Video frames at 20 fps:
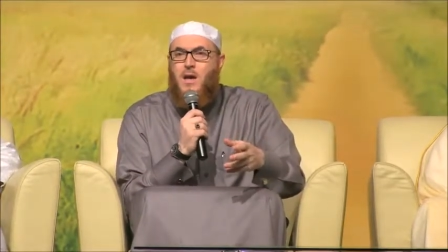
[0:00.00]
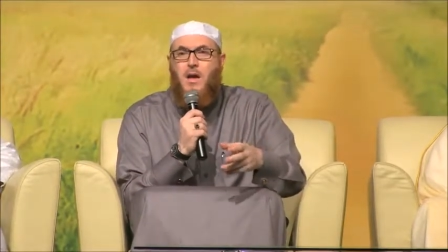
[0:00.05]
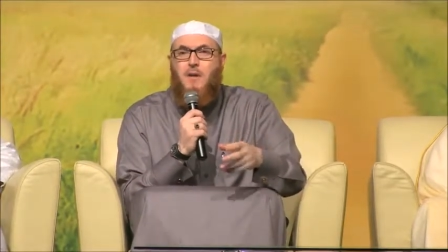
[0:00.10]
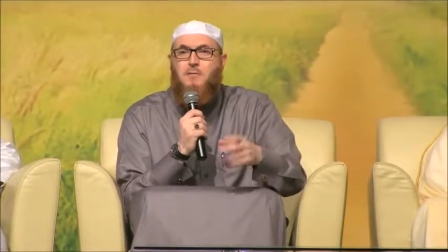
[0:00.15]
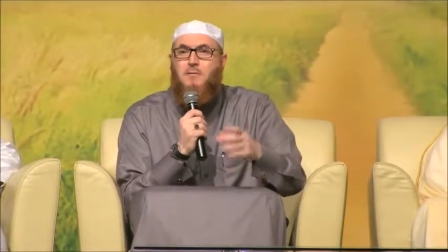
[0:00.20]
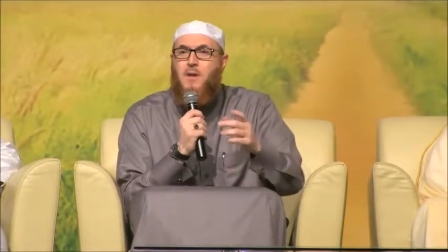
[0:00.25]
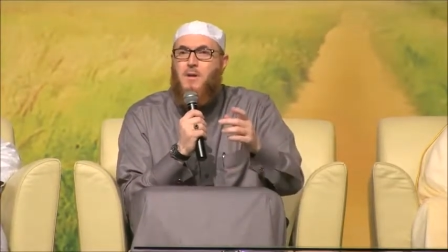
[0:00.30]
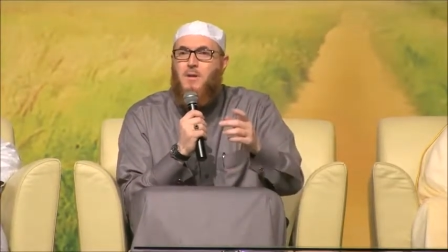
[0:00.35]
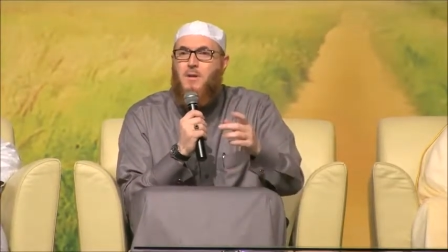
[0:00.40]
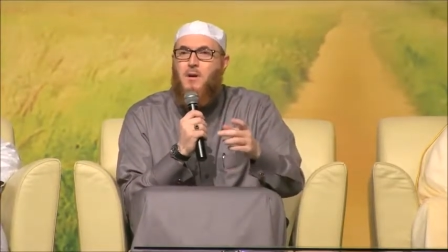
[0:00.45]

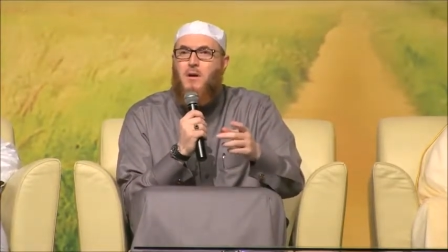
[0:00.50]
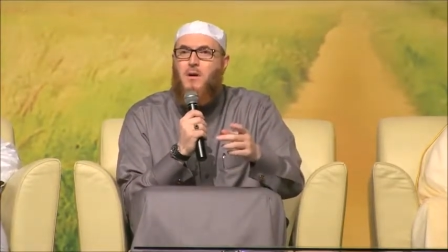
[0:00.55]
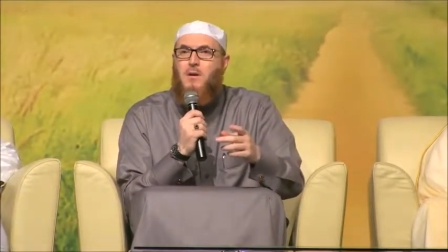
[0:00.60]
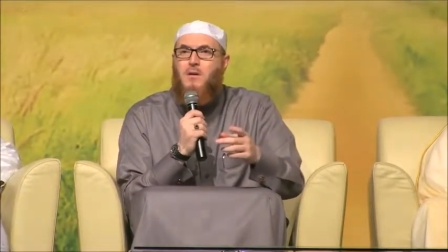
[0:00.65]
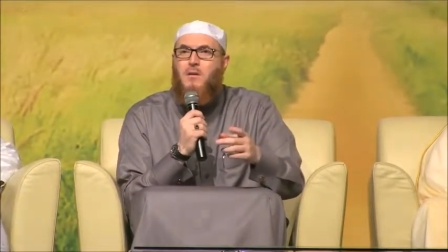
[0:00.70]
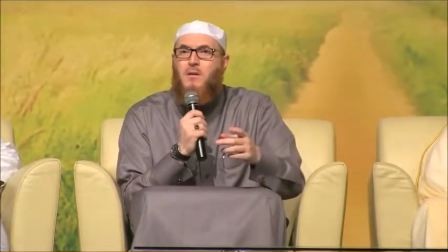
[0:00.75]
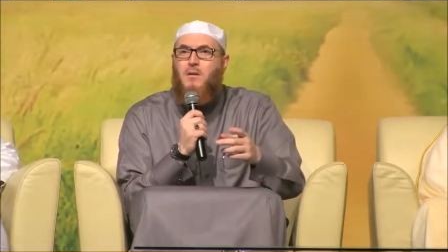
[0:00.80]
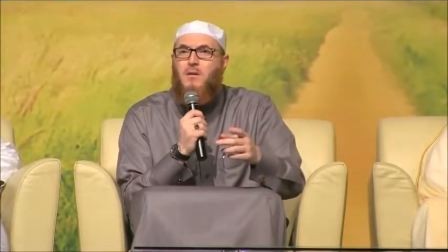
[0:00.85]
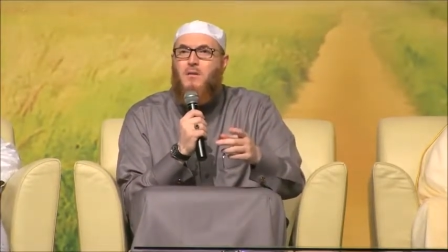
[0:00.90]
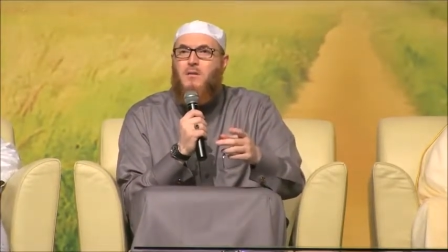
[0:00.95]
even
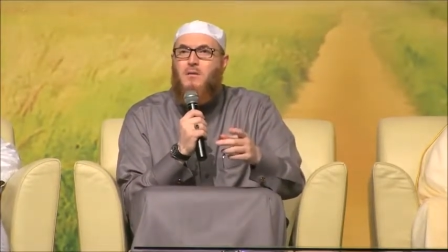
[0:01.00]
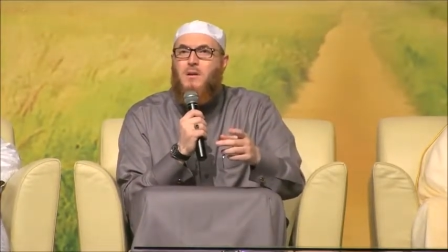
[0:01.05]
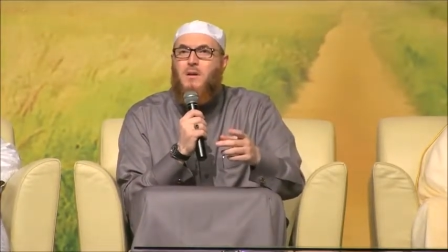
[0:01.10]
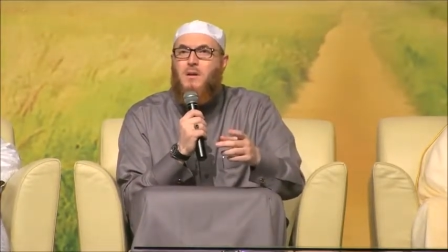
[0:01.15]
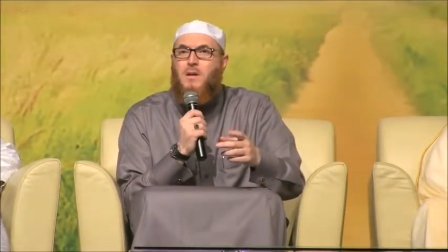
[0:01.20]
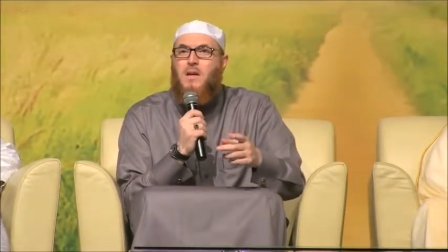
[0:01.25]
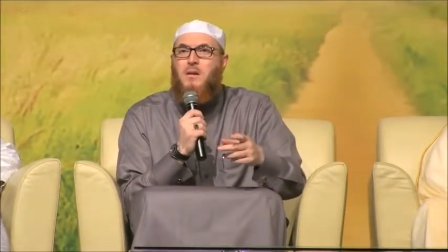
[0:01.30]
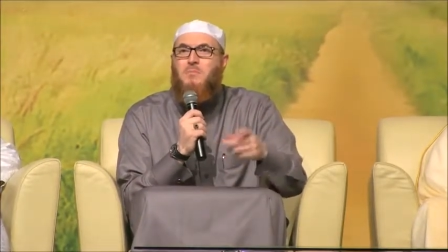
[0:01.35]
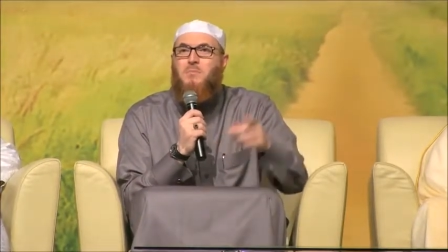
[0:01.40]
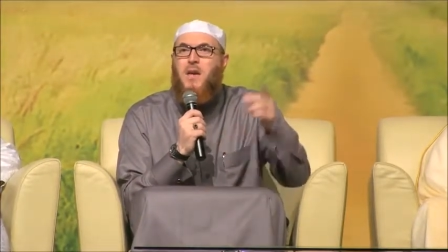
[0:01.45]
though
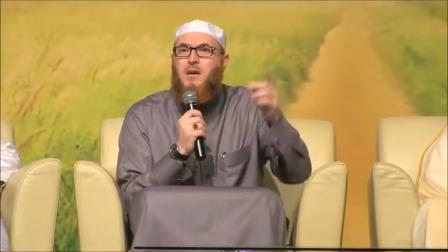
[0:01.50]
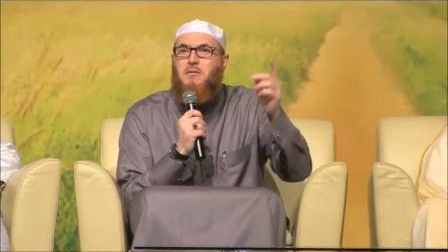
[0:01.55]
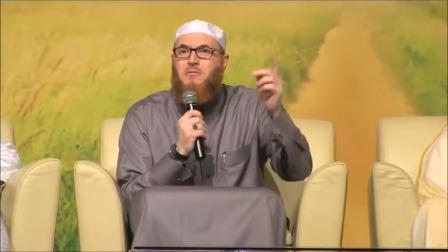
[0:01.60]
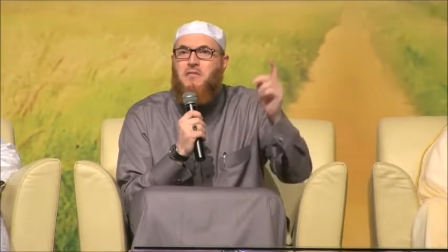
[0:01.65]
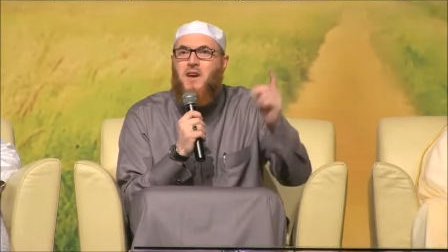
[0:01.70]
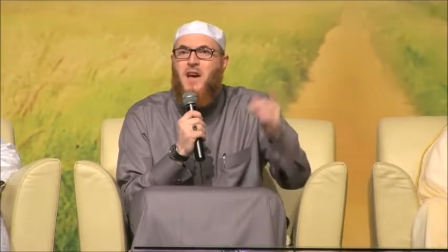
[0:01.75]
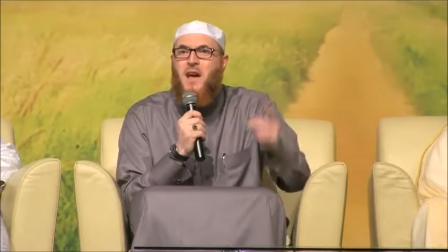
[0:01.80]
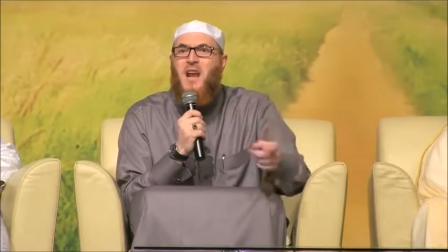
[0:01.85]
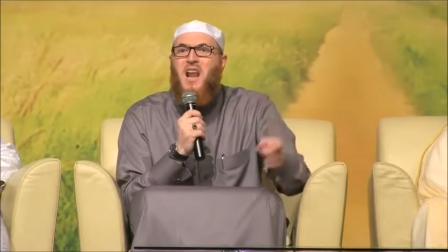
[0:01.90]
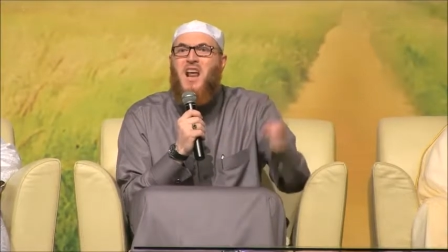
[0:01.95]
he may
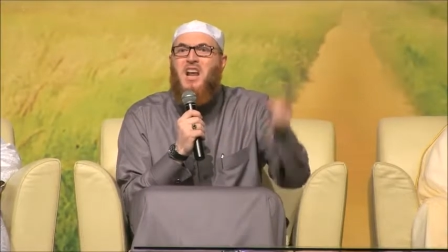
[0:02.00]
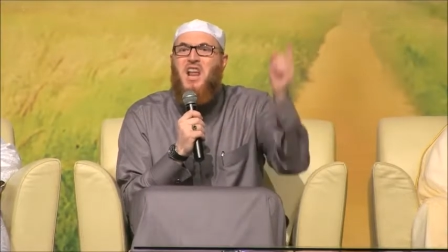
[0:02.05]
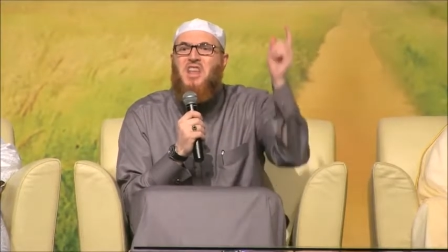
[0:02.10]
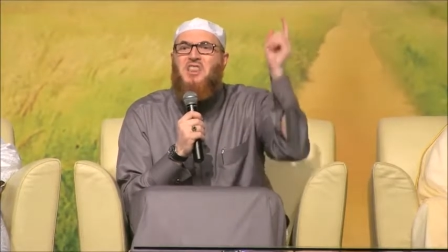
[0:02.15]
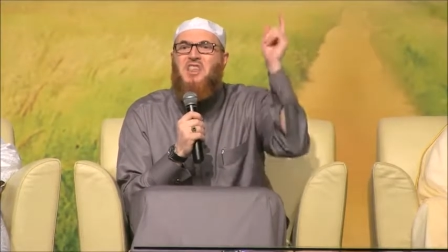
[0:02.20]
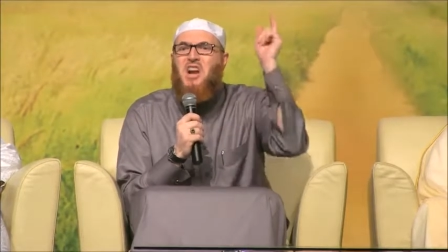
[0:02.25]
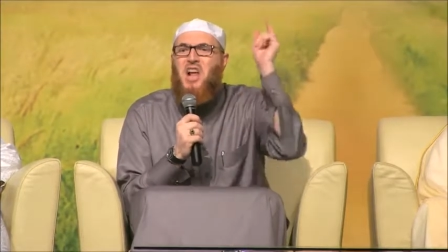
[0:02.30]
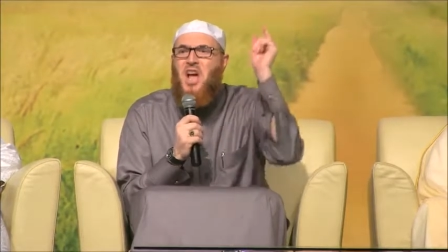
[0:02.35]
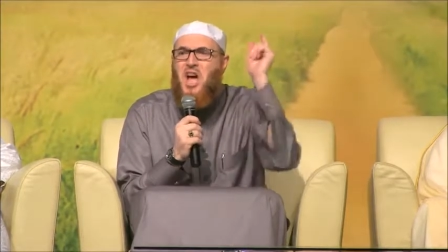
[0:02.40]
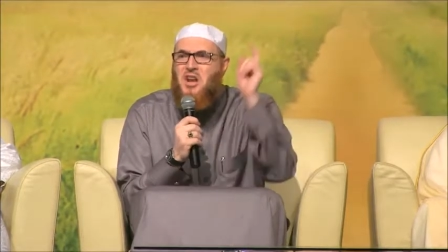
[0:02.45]
fail
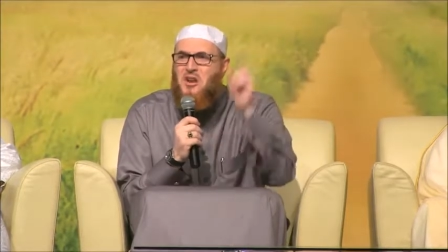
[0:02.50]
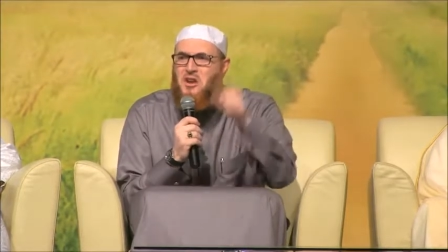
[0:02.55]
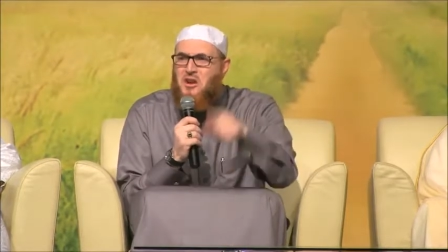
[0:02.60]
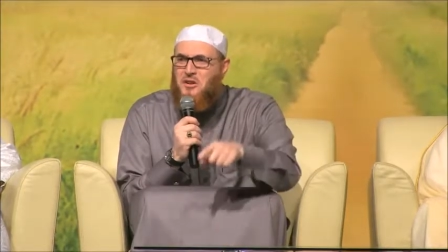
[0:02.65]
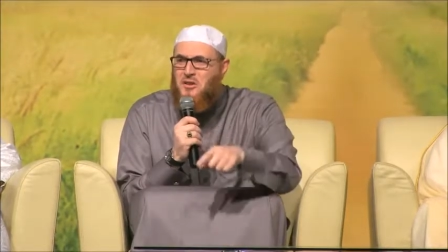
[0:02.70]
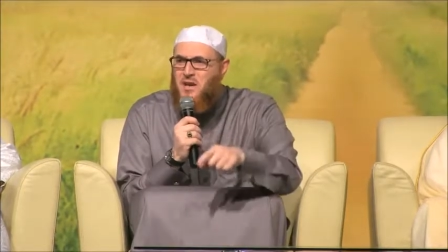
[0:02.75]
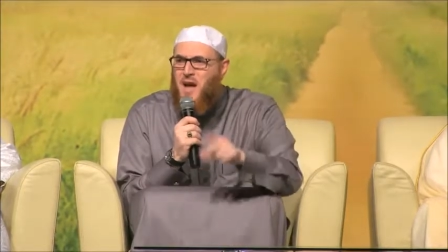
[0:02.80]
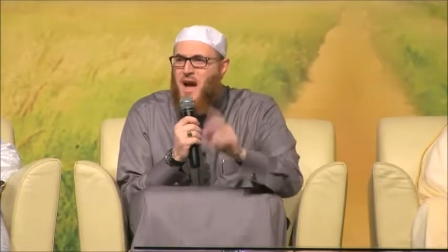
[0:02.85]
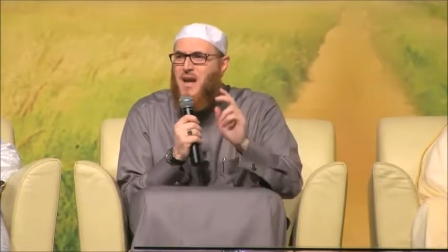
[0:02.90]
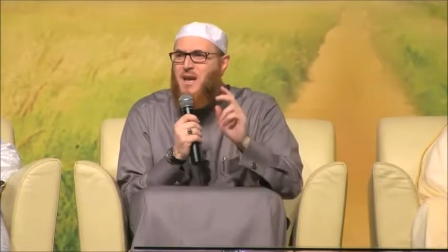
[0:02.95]
another
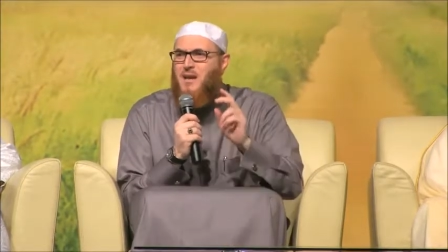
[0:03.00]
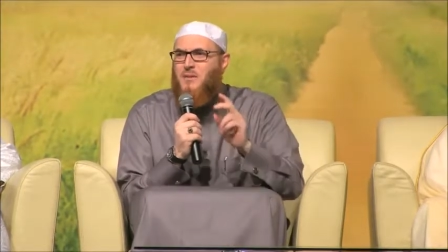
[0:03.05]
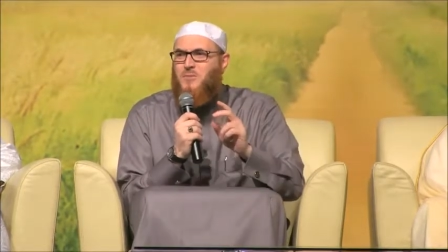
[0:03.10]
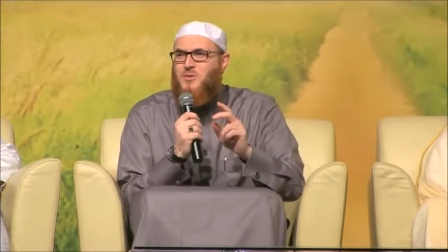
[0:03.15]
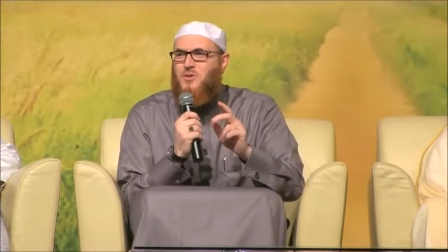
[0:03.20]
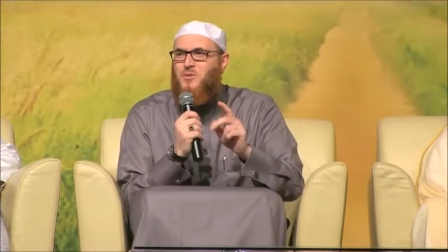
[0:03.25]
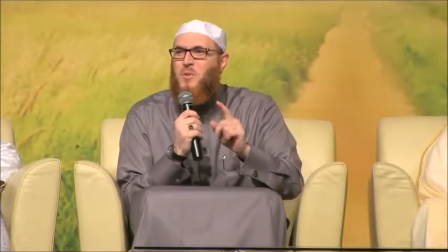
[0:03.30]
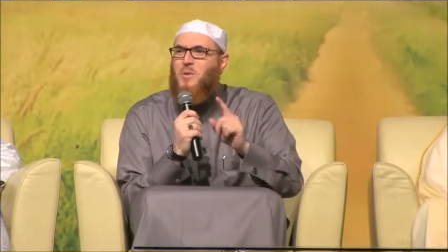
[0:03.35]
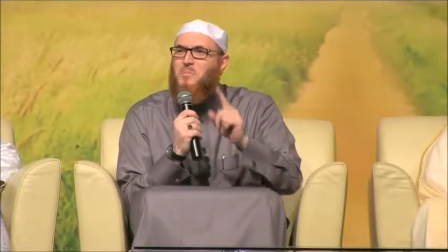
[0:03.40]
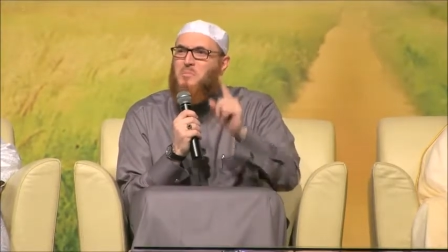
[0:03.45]
hundred times,